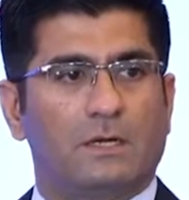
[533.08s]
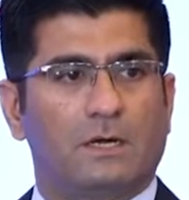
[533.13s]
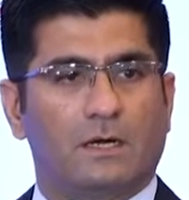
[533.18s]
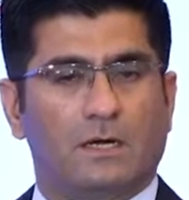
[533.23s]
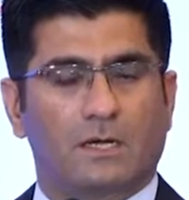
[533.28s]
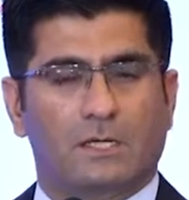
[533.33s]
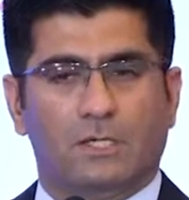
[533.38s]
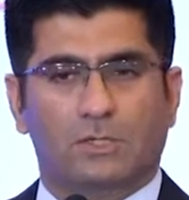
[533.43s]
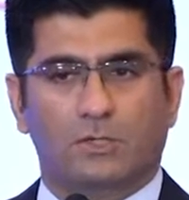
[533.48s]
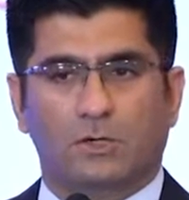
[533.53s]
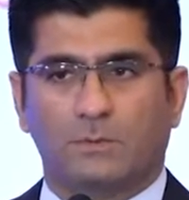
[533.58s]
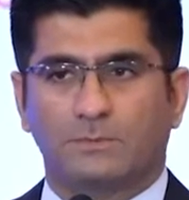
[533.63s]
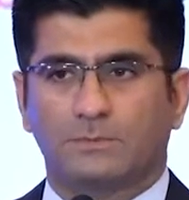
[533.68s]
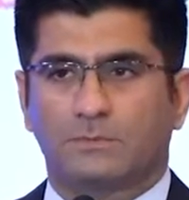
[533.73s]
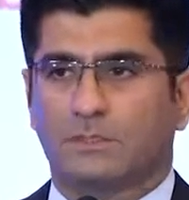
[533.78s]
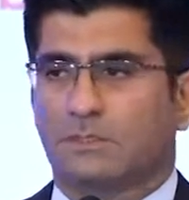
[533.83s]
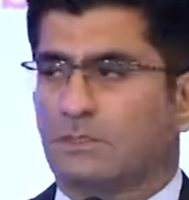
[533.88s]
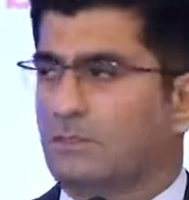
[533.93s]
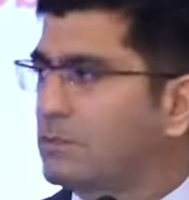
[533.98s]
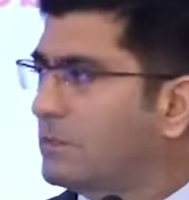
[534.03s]
crops,
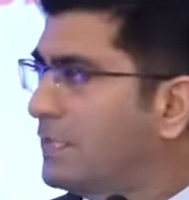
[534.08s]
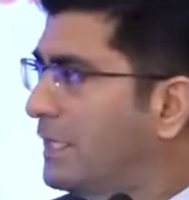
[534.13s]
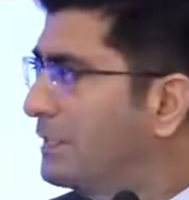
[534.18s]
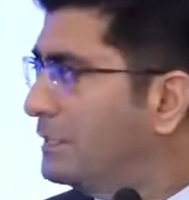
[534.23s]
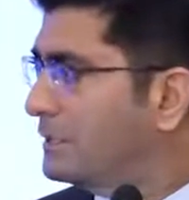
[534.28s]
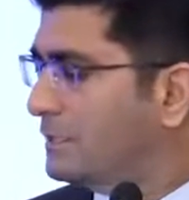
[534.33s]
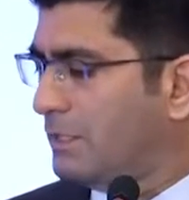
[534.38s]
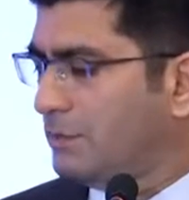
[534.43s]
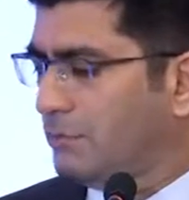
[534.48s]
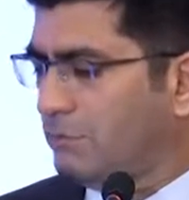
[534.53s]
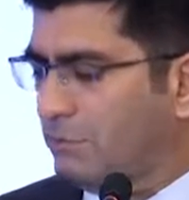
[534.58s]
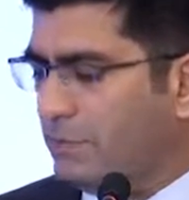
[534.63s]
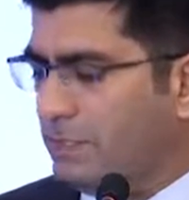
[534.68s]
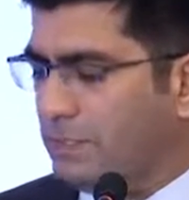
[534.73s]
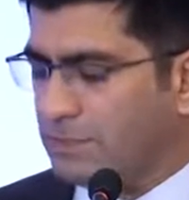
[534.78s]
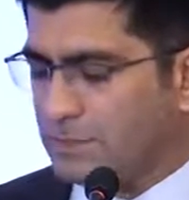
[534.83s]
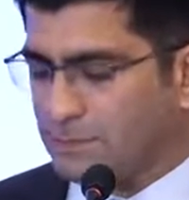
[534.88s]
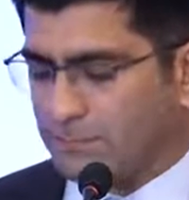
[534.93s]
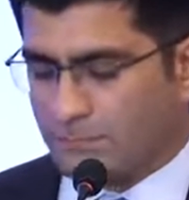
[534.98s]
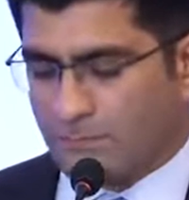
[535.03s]
rice and
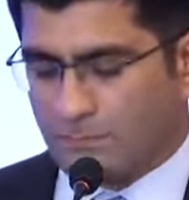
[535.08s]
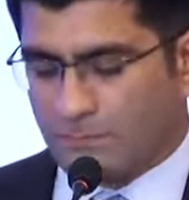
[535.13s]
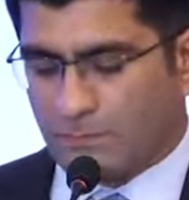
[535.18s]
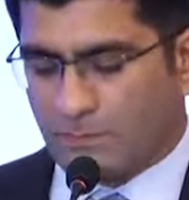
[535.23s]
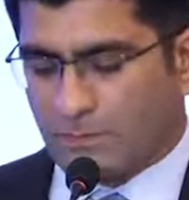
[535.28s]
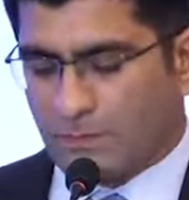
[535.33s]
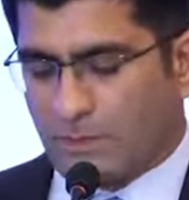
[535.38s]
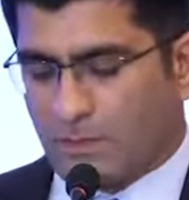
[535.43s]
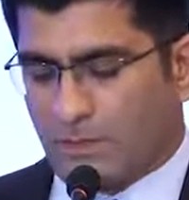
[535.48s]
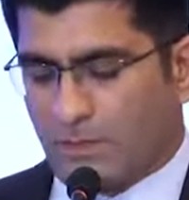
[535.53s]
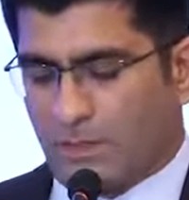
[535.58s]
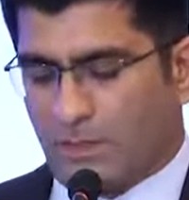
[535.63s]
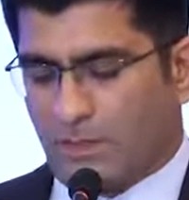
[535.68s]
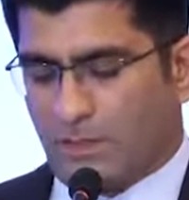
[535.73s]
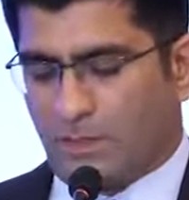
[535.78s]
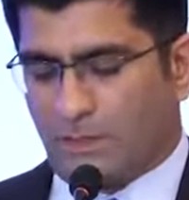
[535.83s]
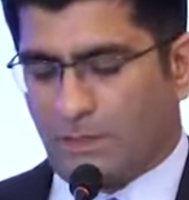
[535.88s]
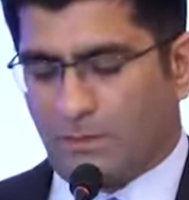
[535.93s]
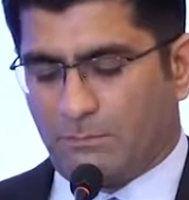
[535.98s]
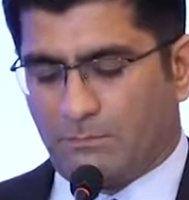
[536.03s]
wheat,
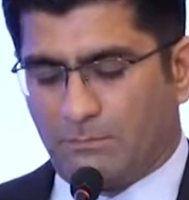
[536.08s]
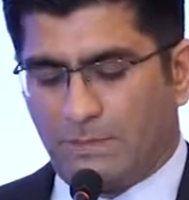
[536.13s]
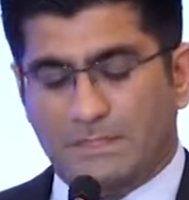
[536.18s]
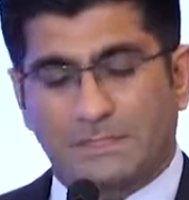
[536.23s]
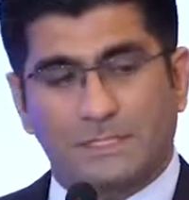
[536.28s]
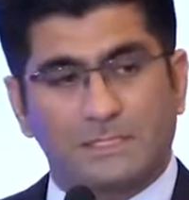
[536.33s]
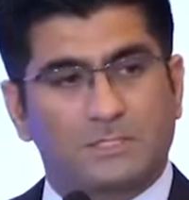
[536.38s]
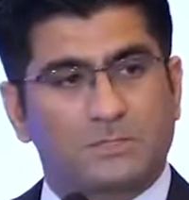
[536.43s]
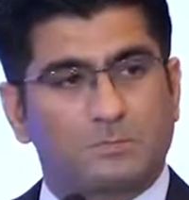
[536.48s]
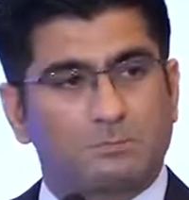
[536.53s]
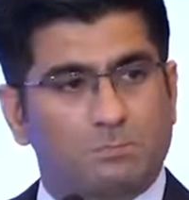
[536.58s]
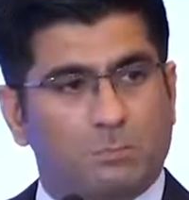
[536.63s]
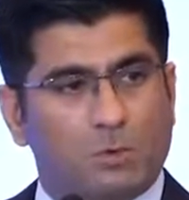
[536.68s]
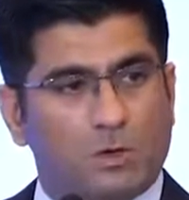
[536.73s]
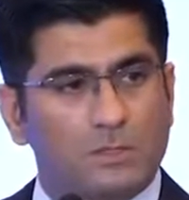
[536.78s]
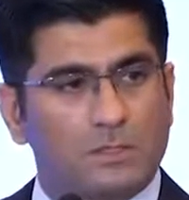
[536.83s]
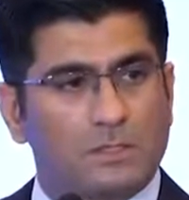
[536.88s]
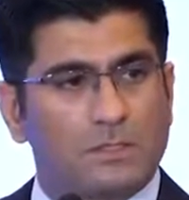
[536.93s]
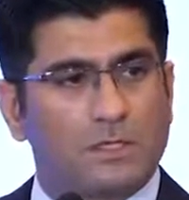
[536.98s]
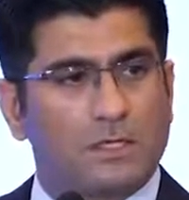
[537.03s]
basis
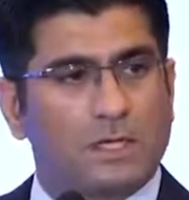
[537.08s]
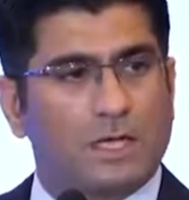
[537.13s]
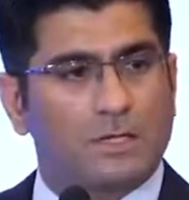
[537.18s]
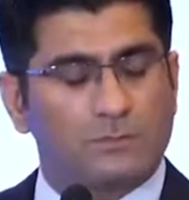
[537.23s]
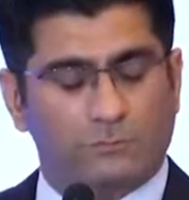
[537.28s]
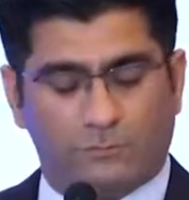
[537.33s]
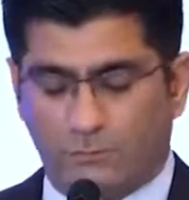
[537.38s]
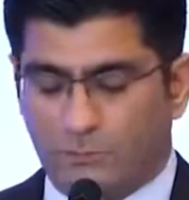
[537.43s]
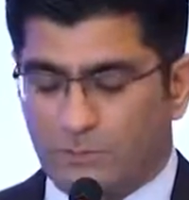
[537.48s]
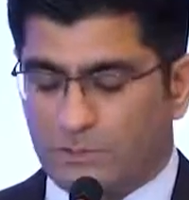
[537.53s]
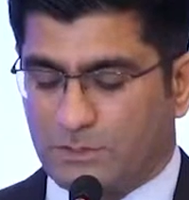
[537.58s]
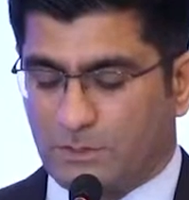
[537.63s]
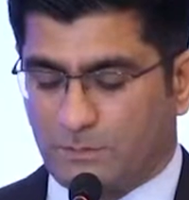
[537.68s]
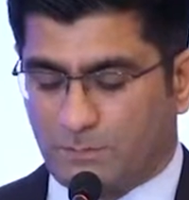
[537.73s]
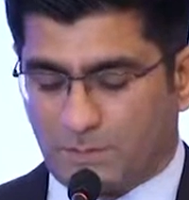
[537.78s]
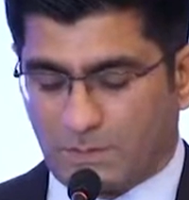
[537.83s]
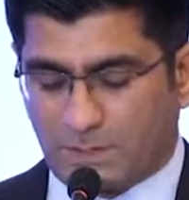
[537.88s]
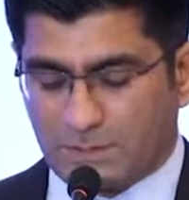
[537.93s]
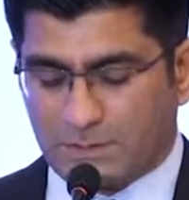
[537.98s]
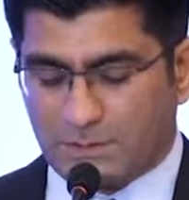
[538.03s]
spot and future
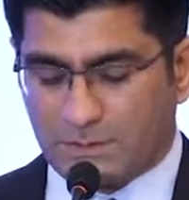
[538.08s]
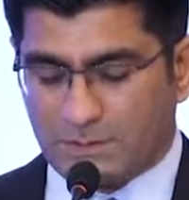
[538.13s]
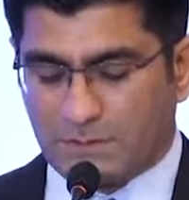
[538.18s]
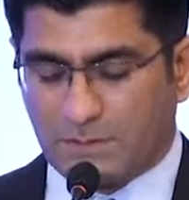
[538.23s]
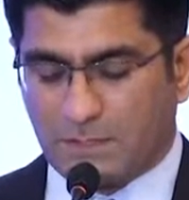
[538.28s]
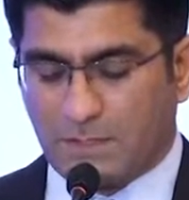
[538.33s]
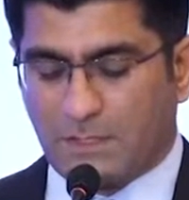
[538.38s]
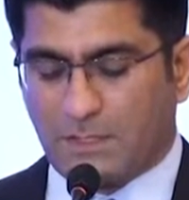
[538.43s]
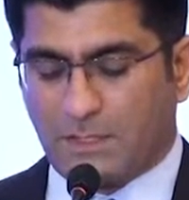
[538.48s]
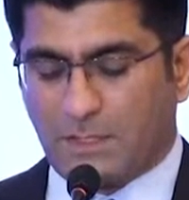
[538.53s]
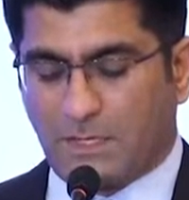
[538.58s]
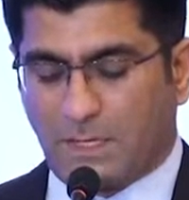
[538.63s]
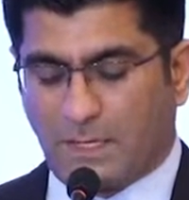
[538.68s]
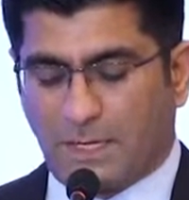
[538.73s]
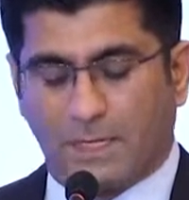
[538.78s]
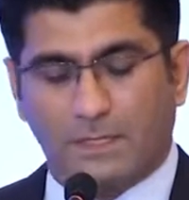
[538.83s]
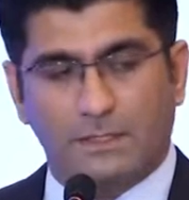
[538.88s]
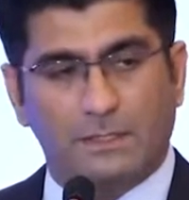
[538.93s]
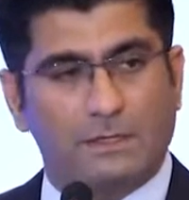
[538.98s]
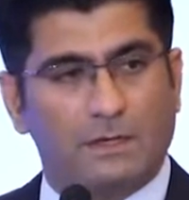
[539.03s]
prices,
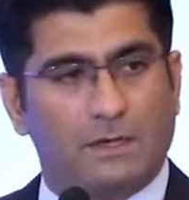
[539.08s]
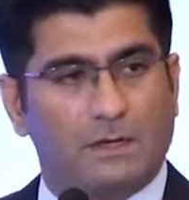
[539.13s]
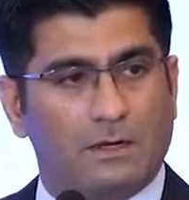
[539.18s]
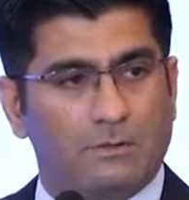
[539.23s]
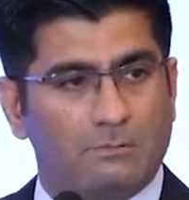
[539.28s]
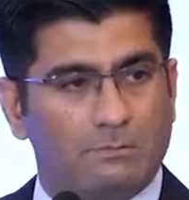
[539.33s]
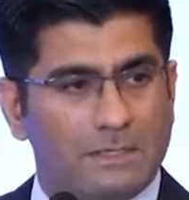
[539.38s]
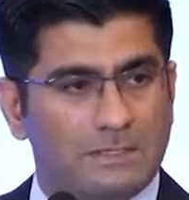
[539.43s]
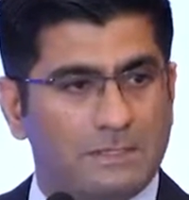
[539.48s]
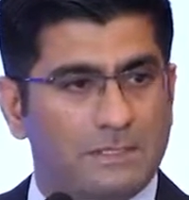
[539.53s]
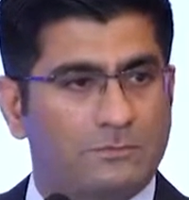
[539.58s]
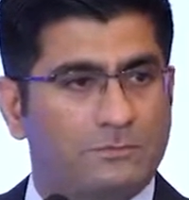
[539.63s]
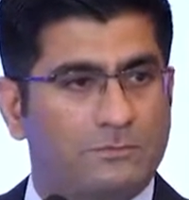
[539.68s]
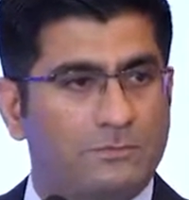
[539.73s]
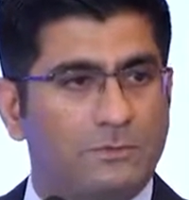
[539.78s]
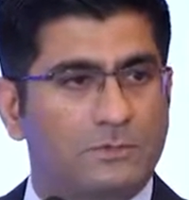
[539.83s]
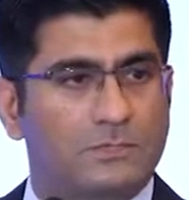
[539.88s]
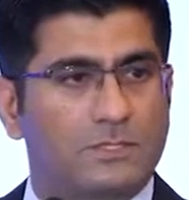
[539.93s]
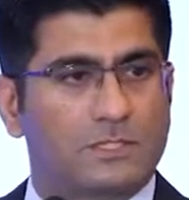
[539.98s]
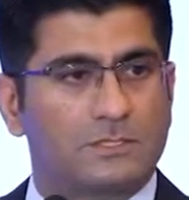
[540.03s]
and basis
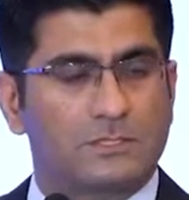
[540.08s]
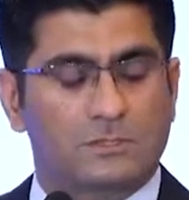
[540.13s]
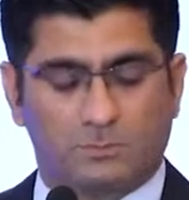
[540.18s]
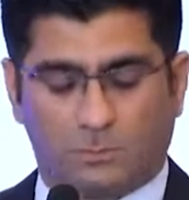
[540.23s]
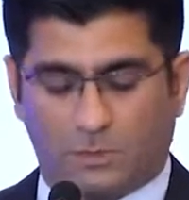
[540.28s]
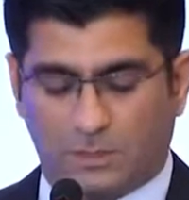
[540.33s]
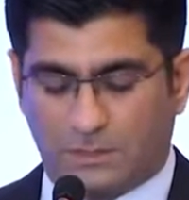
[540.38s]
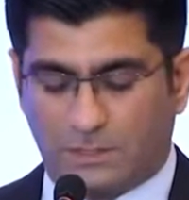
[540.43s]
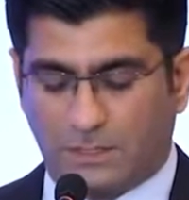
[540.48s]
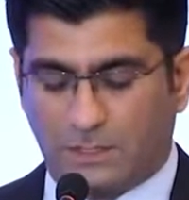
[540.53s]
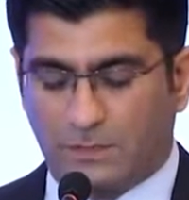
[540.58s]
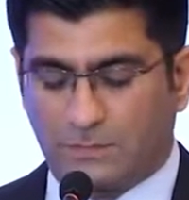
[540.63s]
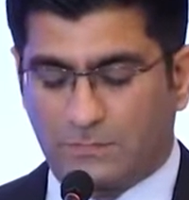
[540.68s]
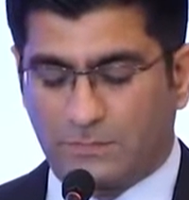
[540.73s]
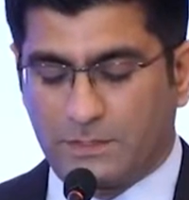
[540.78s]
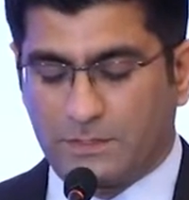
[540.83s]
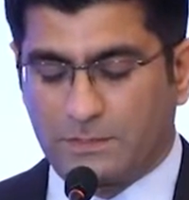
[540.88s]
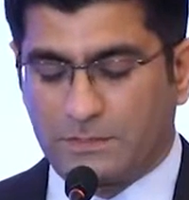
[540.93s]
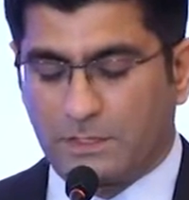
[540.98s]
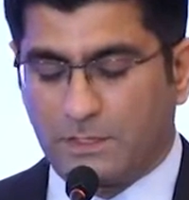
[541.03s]
future and spot
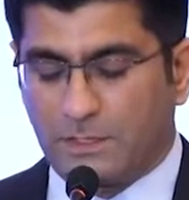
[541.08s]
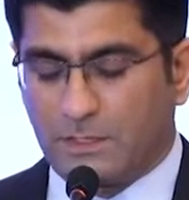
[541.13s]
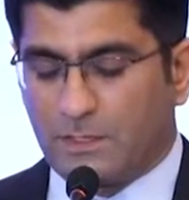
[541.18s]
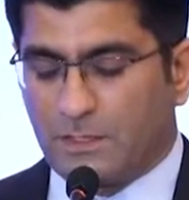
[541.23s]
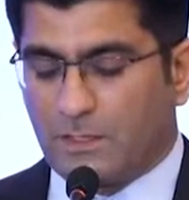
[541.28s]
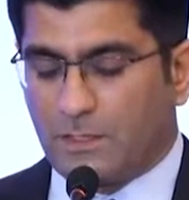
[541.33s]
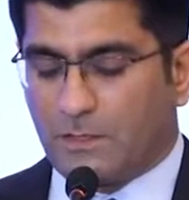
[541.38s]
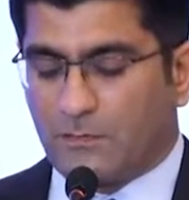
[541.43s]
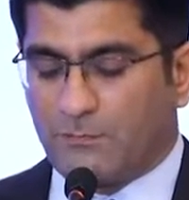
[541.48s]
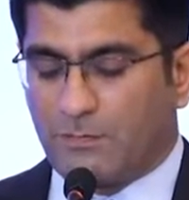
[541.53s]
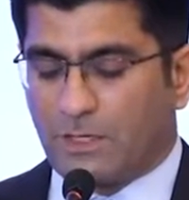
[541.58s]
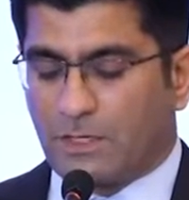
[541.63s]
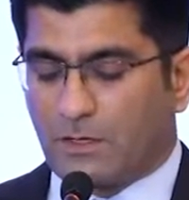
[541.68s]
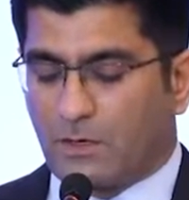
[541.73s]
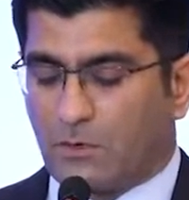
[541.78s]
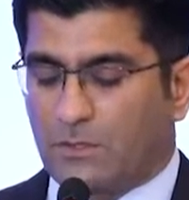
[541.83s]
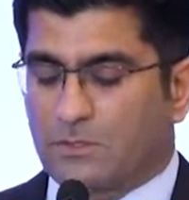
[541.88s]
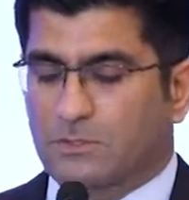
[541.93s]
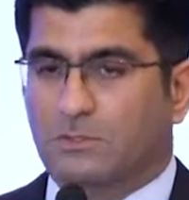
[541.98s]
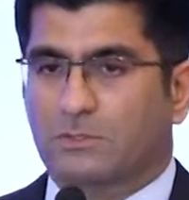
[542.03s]
deliveries. We are
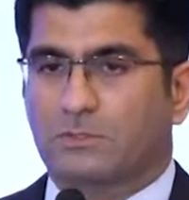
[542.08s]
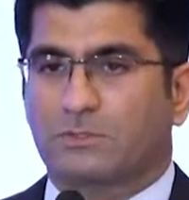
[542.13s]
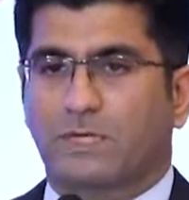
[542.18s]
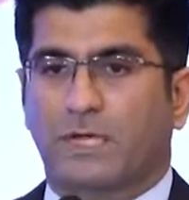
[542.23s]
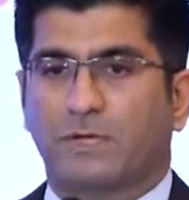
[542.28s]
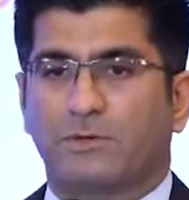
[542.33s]
also trying to